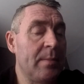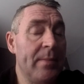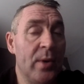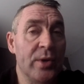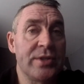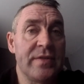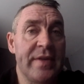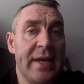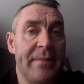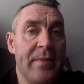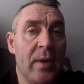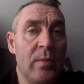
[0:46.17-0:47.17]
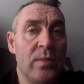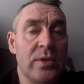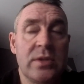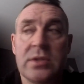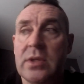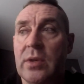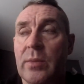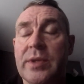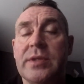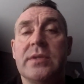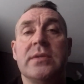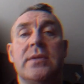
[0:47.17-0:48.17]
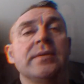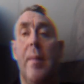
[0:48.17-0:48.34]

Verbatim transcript: Motivate onwards and upwards.